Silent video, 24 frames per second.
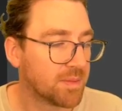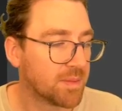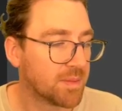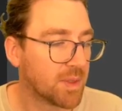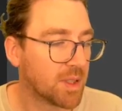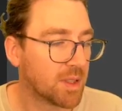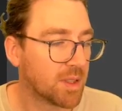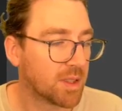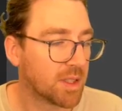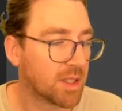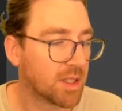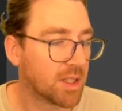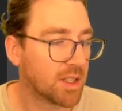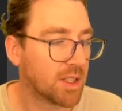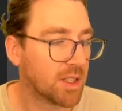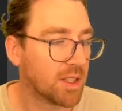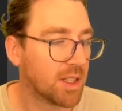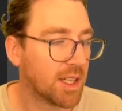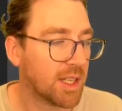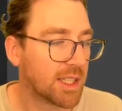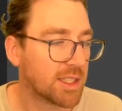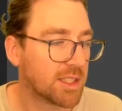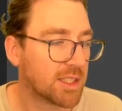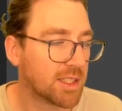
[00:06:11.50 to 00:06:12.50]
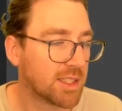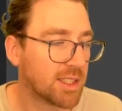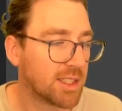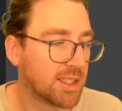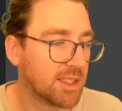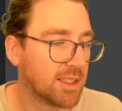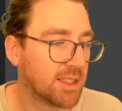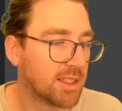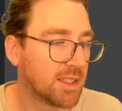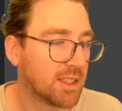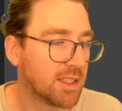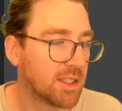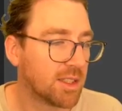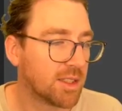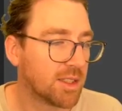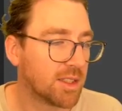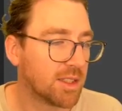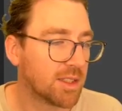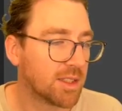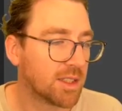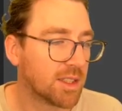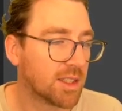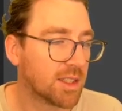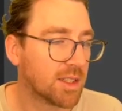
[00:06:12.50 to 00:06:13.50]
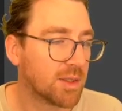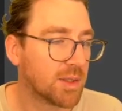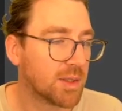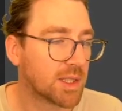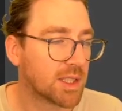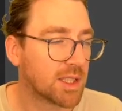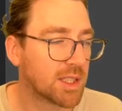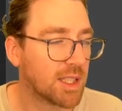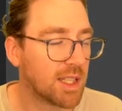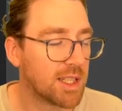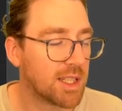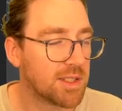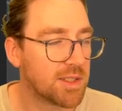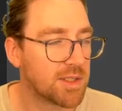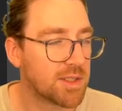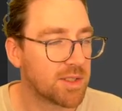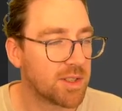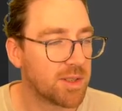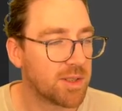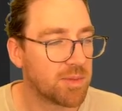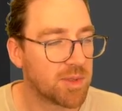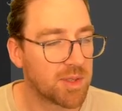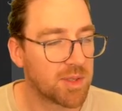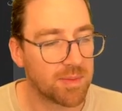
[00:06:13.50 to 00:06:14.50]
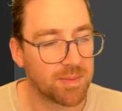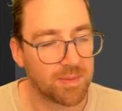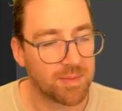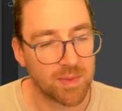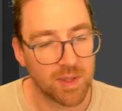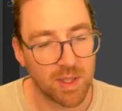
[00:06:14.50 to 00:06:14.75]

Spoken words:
I'm going to go, actually, no, I'm going to go with clay strips.